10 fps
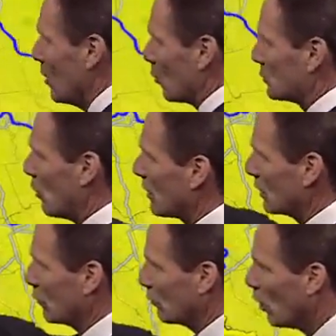We're
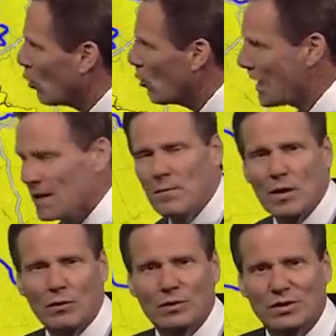talking low and
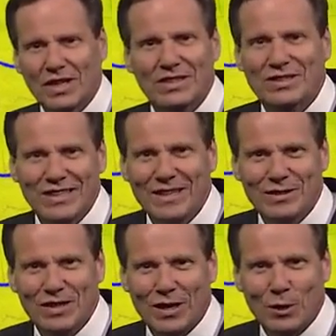middle
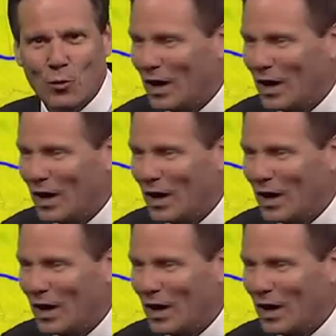60s on your